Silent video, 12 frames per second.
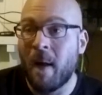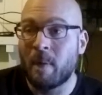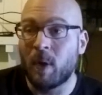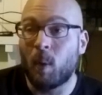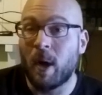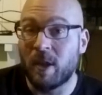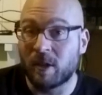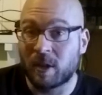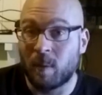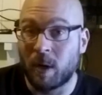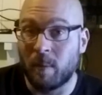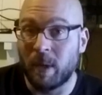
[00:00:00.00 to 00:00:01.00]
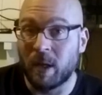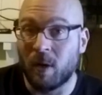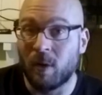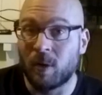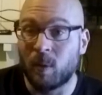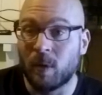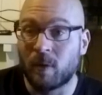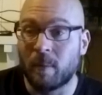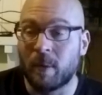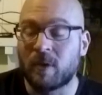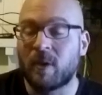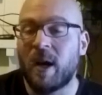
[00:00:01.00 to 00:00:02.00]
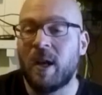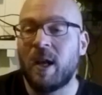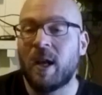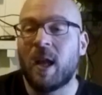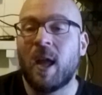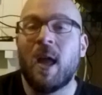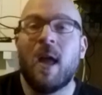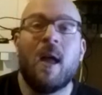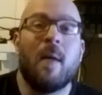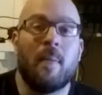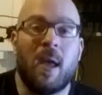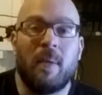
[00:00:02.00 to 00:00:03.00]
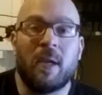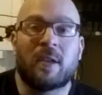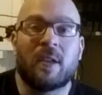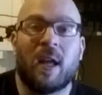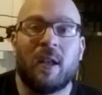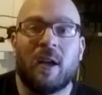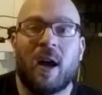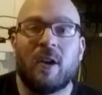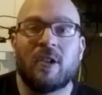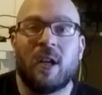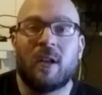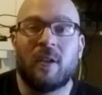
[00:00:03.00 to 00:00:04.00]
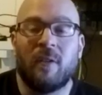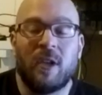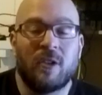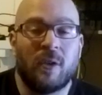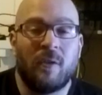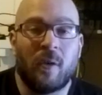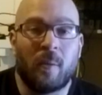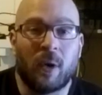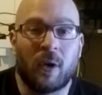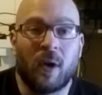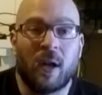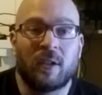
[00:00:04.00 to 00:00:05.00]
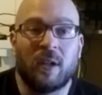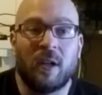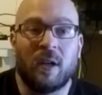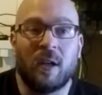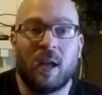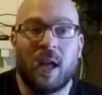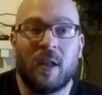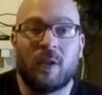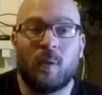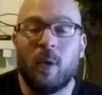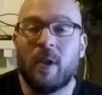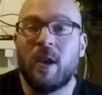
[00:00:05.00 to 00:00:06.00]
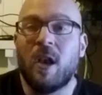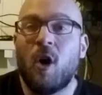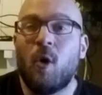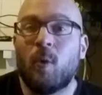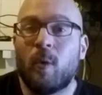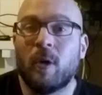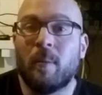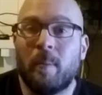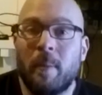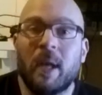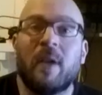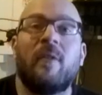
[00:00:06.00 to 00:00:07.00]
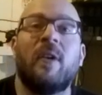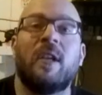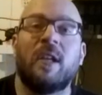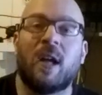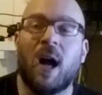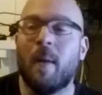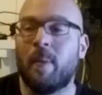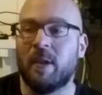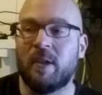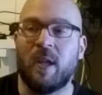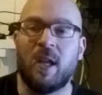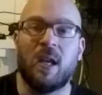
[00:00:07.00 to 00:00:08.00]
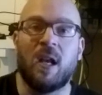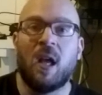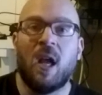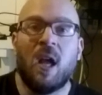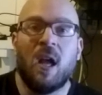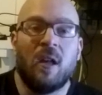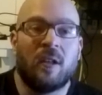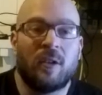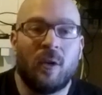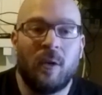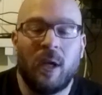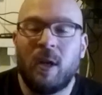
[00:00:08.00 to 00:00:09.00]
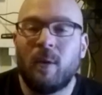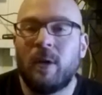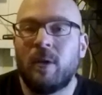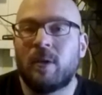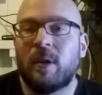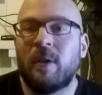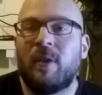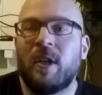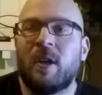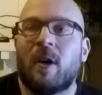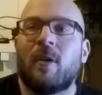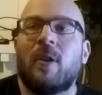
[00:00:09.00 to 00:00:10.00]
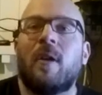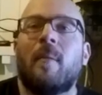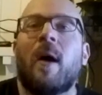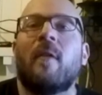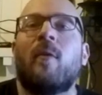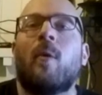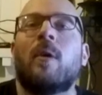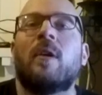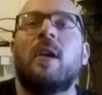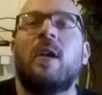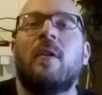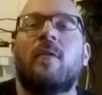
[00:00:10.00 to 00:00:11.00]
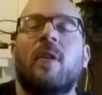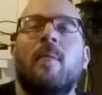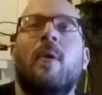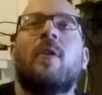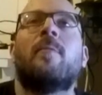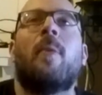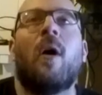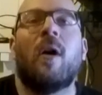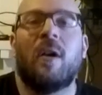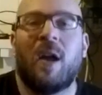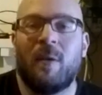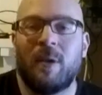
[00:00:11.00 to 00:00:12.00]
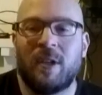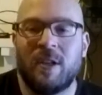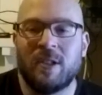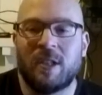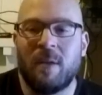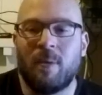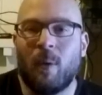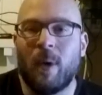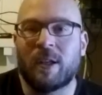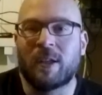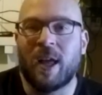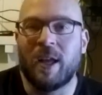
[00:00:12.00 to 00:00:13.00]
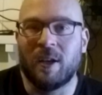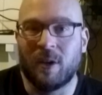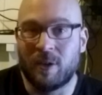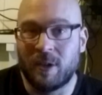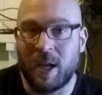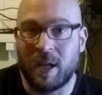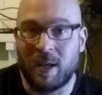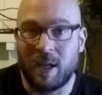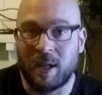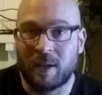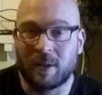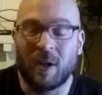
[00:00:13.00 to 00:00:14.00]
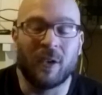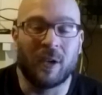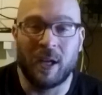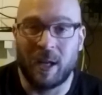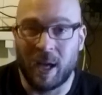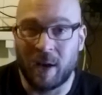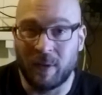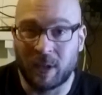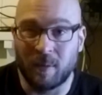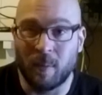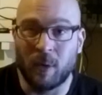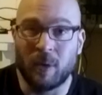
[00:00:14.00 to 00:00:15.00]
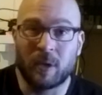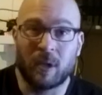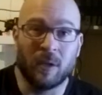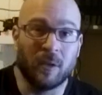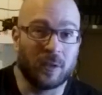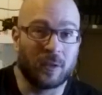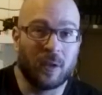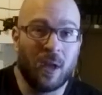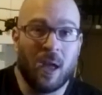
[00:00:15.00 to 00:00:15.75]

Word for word: the way that someone a bit older will from the training. Maybe a slightly higher chance of injury from progressing with no real benefit to compensate it. So anyone who's lifting younger than about 14, for the most part, I would say just keep the weights light and learn technique, because all they're getting out of it's the motor skills